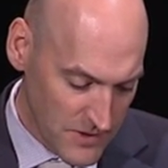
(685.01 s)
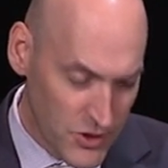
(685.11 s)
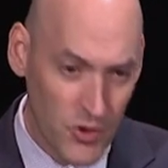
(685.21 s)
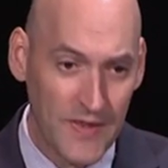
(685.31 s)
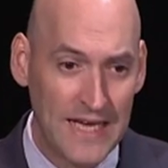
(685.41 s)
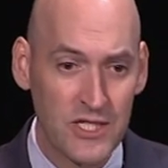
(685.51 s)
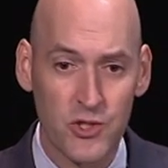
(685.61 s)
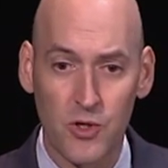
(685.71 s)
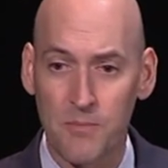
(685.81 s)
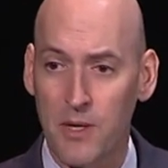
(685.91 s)
During that
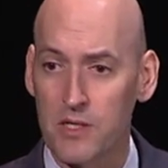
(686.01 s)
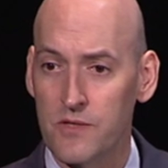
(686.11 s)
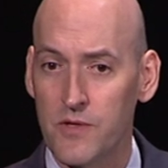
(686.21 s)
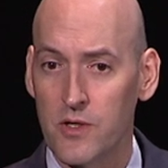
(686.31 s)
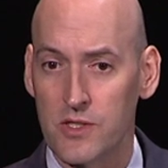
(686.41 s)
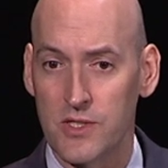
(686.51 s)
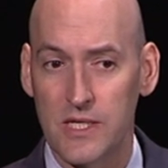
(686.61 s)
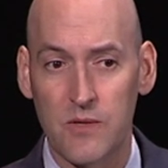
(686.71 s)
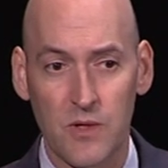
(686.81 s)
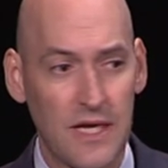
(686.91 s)
storm, parts of New York
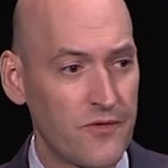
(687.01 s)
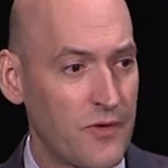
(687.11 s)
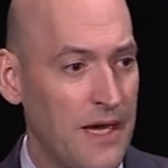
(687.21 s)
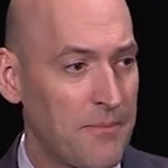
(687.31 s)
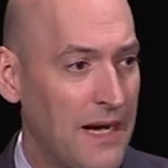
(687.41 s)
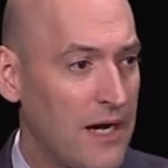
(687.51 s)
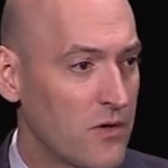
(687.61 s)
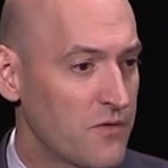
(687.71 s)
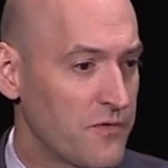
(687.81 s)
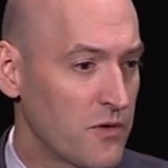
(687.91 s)
City were left without
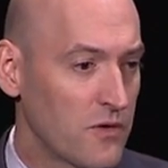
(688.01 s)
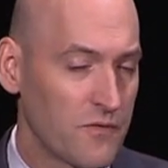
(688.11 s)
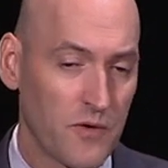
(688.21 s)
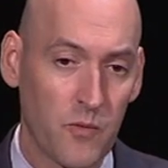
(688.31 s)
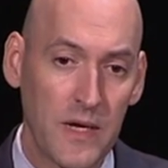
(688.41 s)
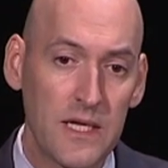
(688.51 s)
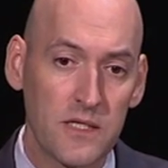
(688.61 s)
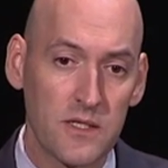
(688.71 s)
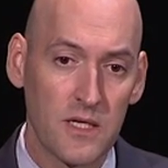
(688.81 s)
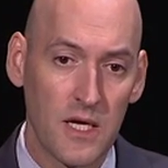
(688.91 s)
power for weeks.